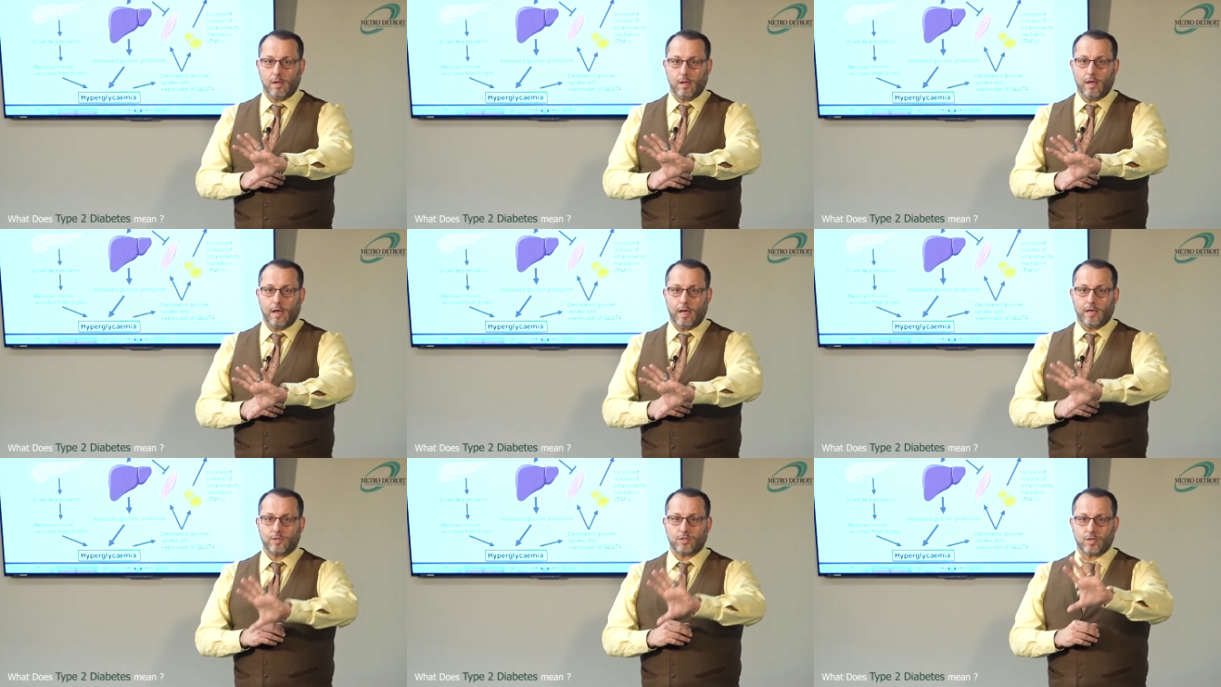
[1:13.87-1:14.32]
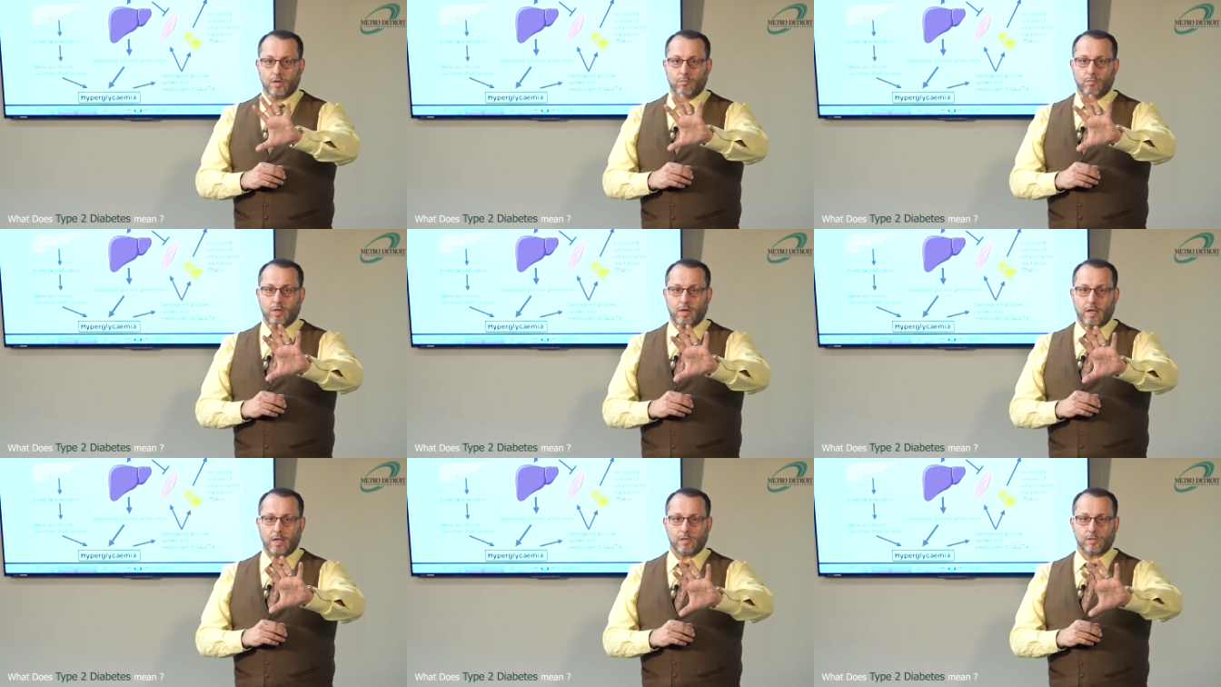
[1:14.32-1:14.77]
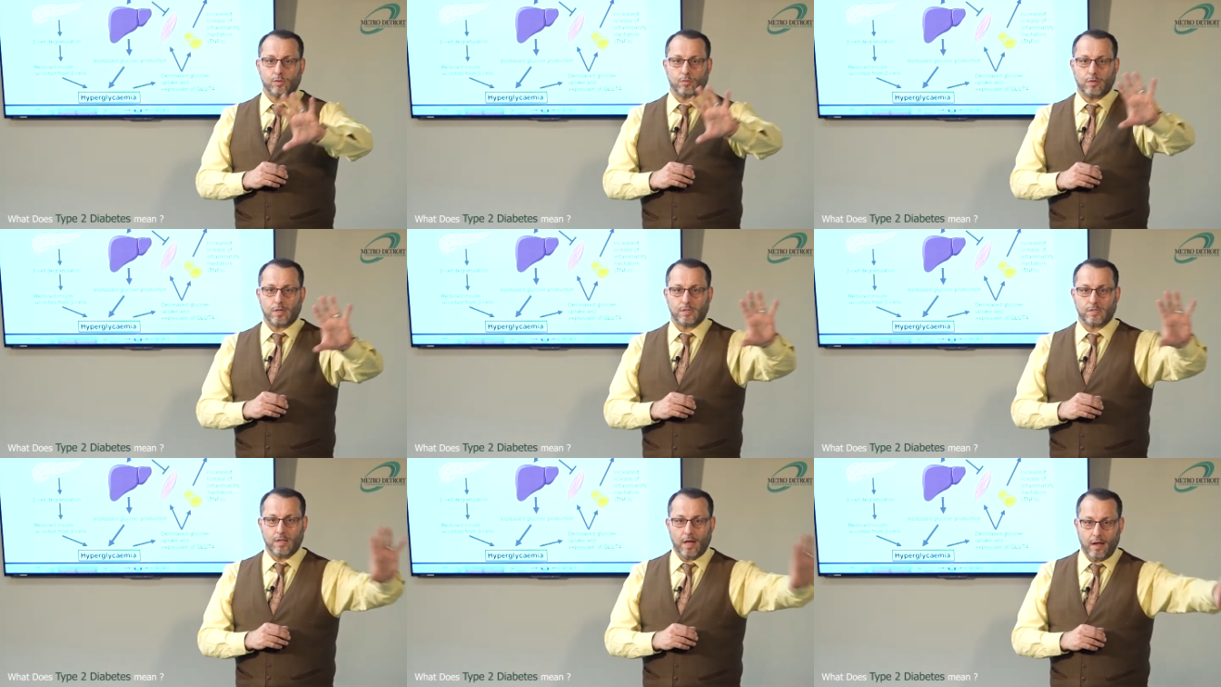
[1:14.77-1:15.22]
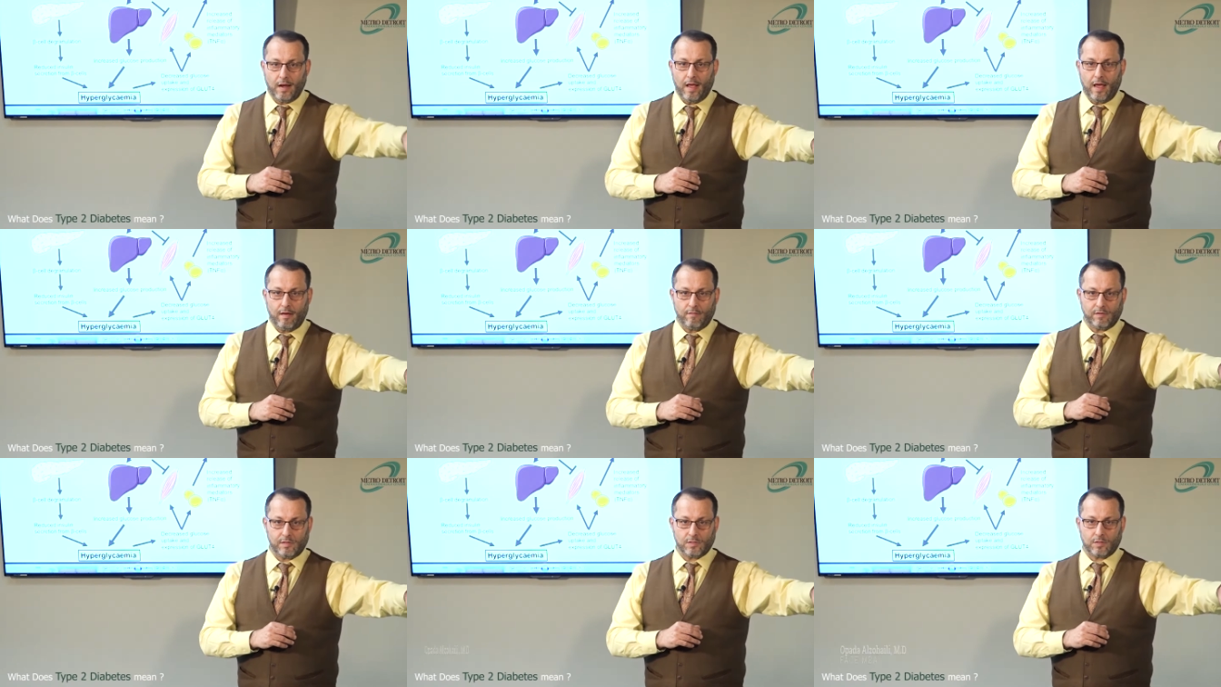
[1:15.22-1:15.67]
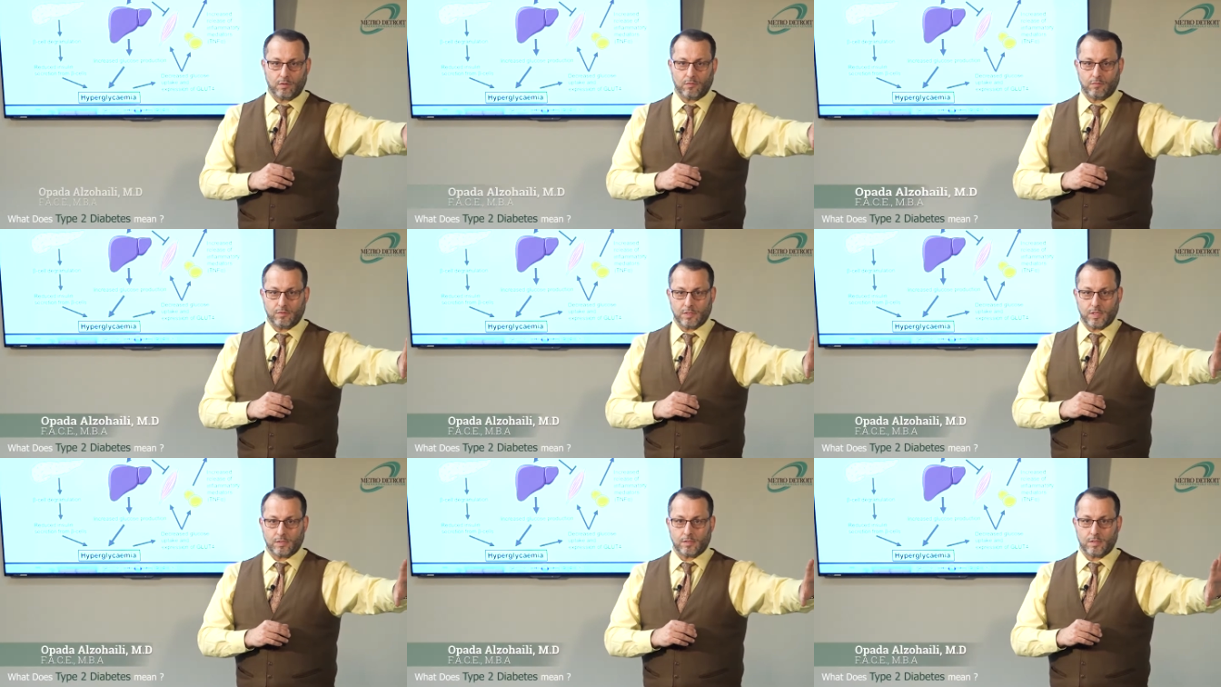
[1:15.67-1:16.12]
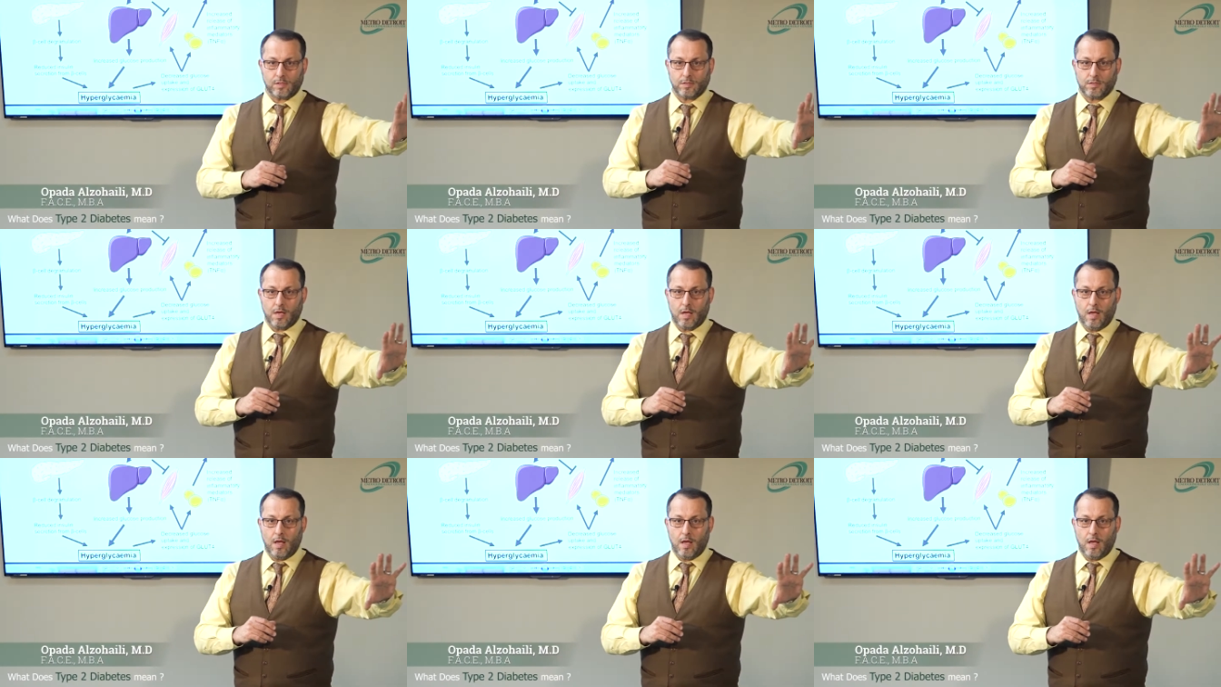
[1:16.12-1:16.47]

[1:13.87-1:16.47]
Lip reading: as somebody else who does not have insulin resistance.